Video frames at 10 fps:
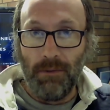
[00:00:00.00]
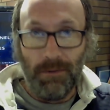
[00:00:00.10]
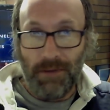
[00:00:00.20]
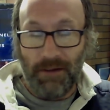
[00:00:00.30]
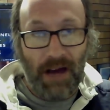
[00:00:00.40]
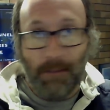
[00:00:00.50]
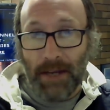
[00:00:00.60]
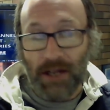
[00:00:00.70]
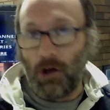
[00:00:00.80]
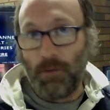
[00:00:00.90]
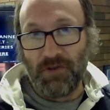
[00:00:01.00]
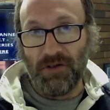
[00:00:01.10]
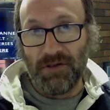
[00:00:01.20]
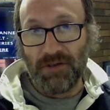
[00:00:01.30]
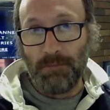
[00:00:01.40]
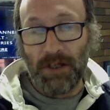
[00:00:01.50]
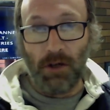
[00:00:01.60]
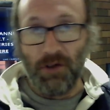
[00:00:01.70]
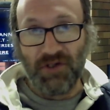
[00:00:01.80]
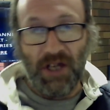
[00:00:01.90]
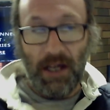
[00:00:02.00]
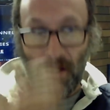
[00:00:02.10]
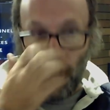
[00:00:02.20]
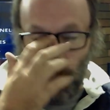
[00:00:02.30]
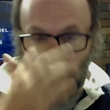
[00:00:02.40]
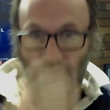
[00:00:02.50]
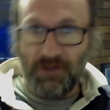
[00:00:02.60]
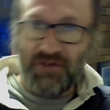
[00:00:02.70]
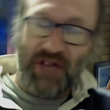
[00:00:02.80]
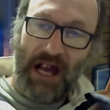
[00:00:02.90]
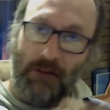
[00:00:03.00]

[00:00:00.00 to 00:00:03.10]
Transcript: There aren't many options, because once you start